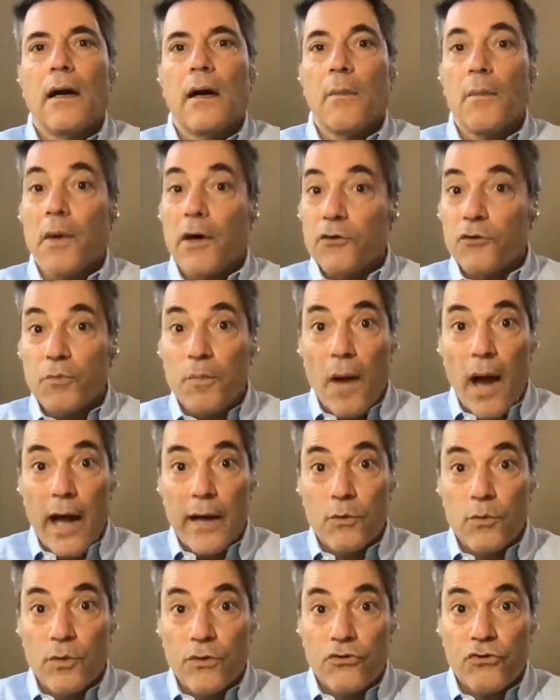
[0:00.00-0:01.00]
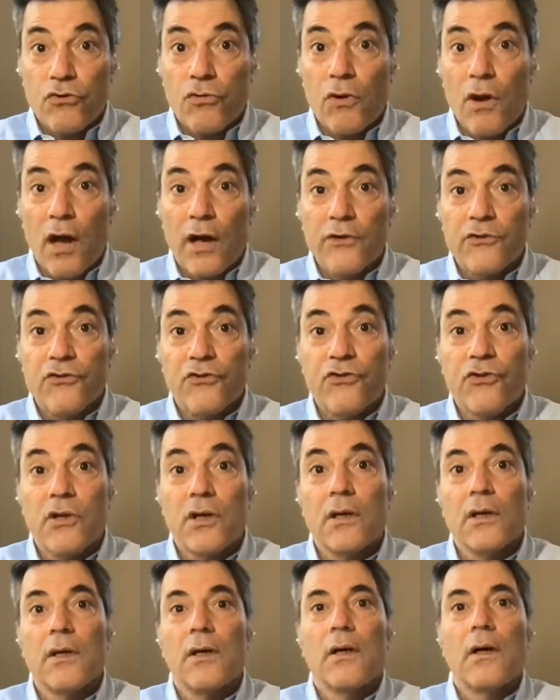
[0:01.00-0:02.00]
My spine was crushed.
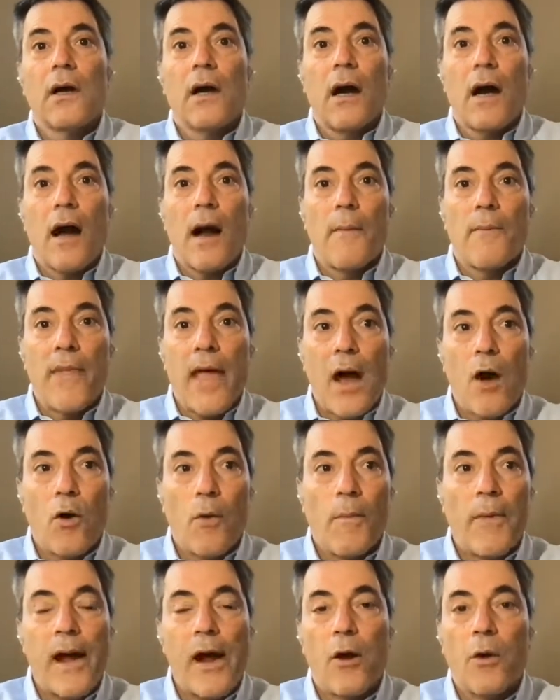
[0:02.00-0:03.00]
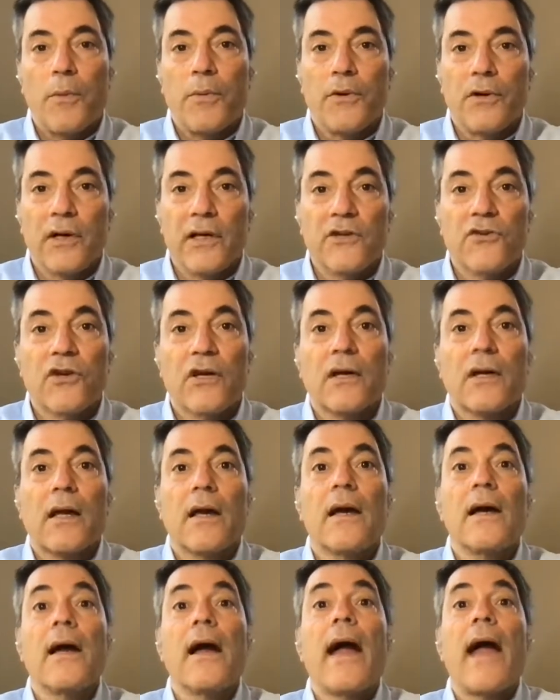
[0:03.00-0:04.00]
I'm now a paraplegic.
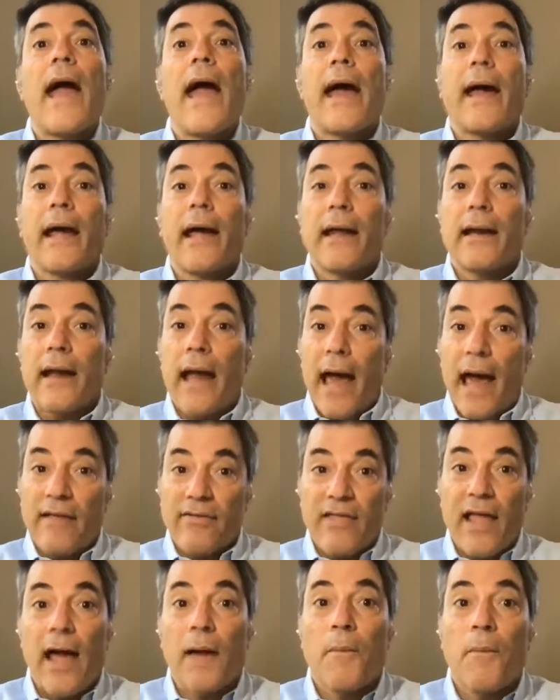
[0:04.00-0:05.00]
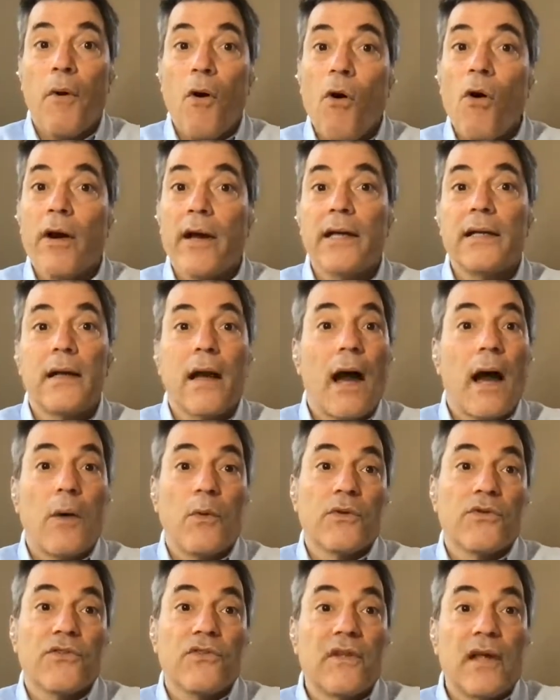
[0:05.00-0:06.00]
And at that point, I
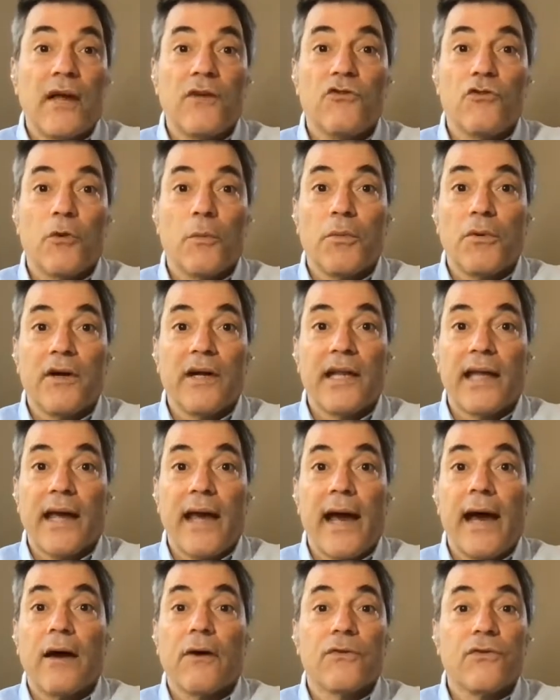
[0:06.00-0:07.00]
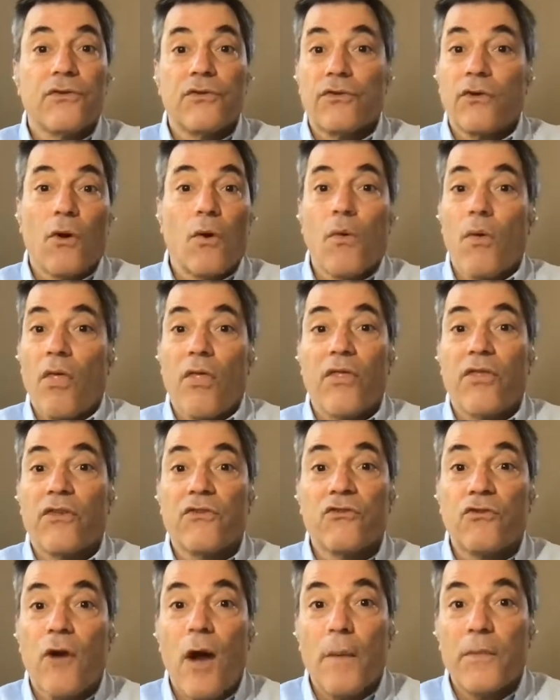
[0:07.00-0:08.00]
was in danger of bleeding out. So the
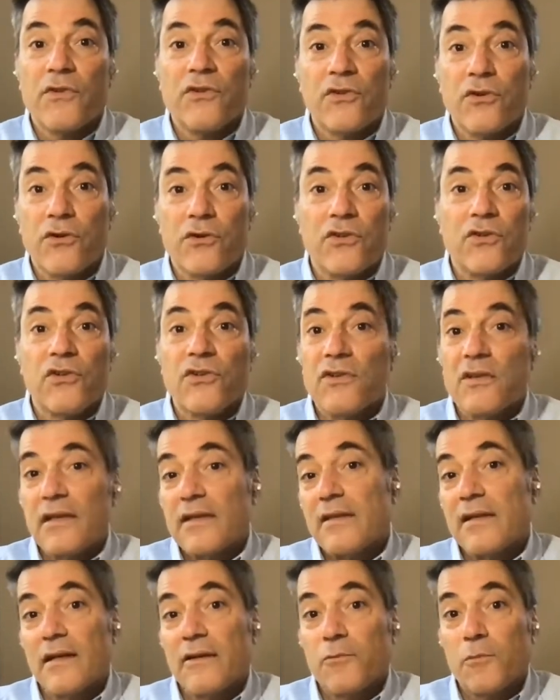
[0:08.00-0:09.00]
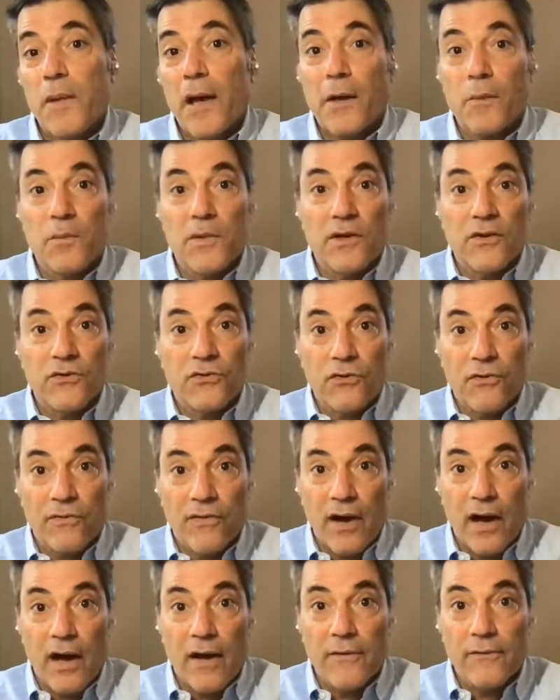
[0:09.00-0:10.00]
trauma surgeons didn't expect me to
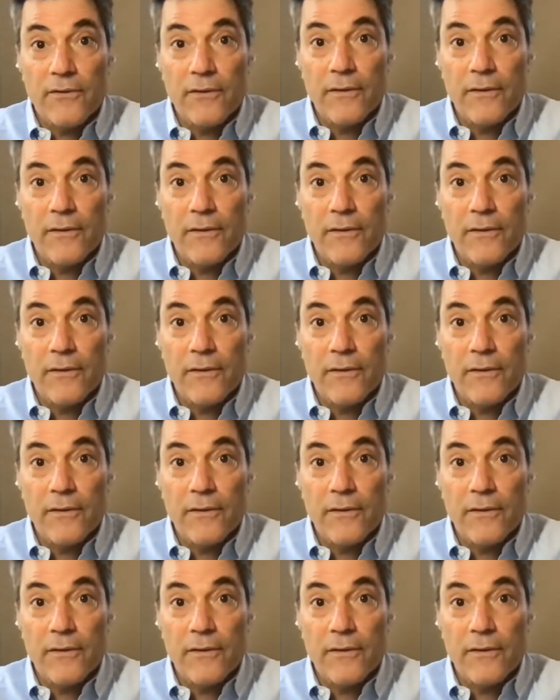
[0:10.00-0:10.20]
survive.